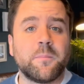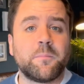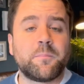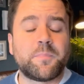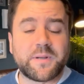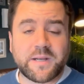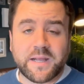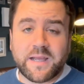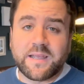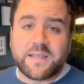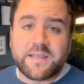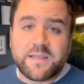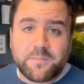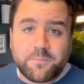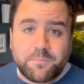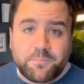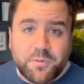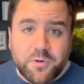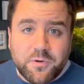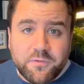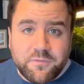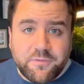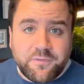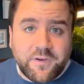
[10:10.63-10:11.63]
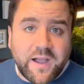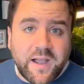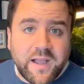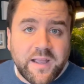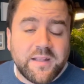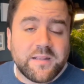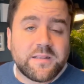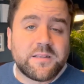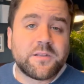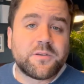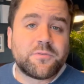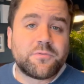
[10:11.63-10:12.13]
but I can
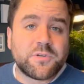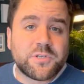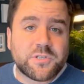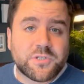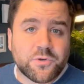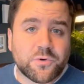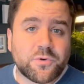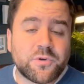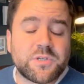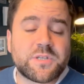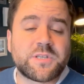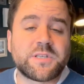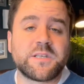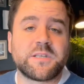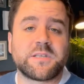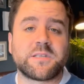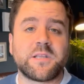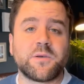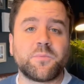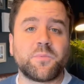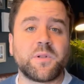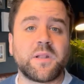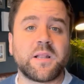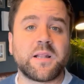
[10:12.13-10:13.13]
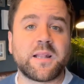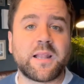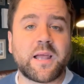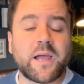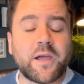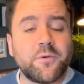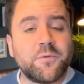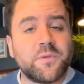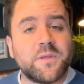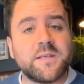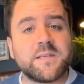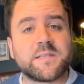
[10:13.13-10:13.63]
provide the resources that will
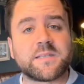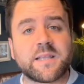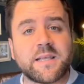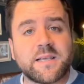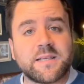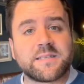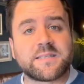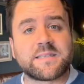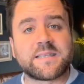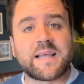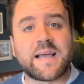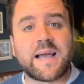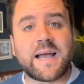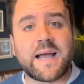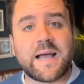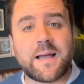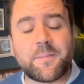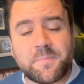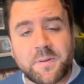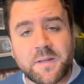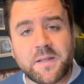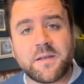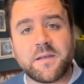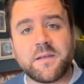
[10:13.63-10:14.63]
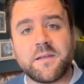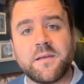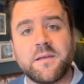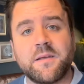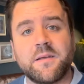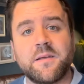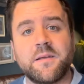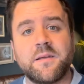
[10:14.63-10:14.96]
allow these things to happen.